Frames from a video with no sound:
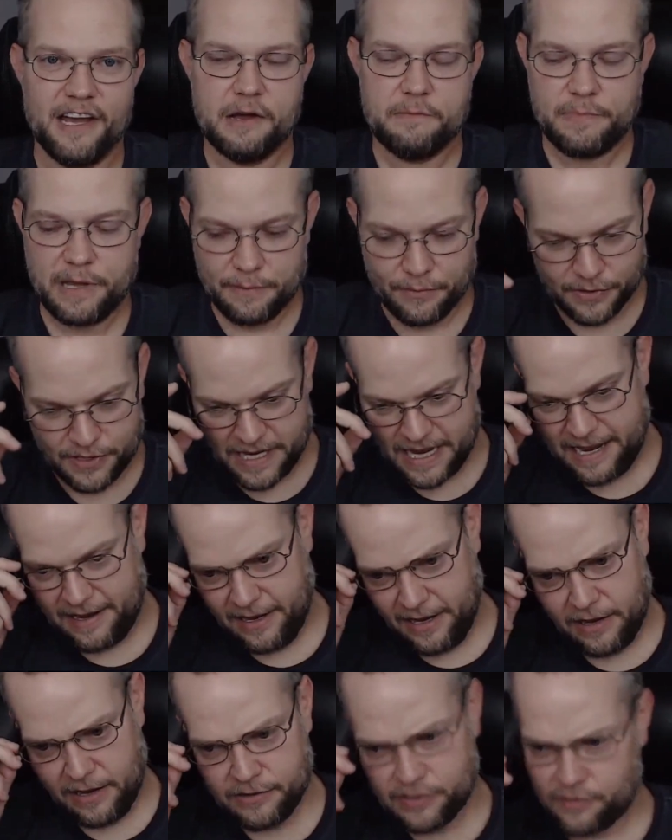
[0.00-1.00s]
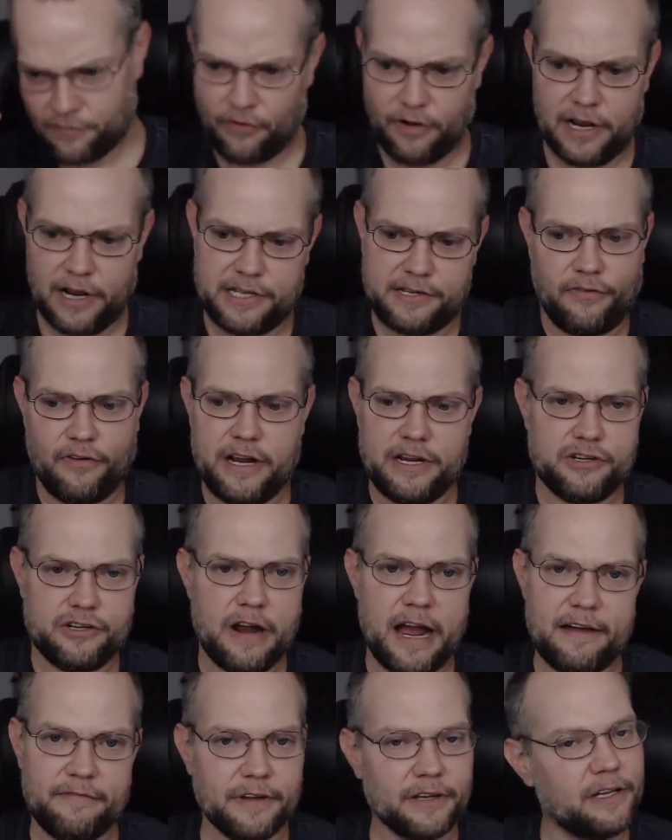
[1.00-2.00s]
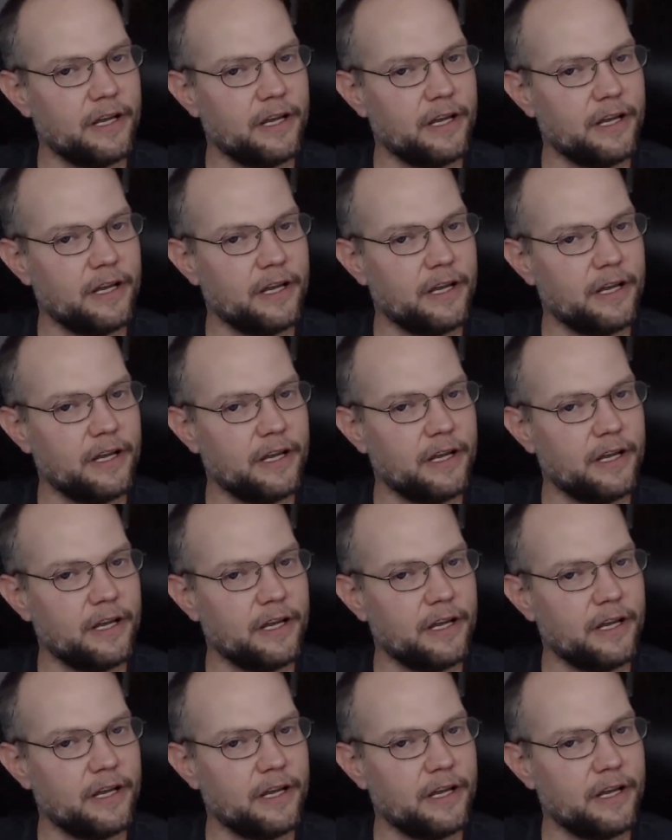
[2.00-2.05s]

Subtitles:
People say, right? It's free traffic.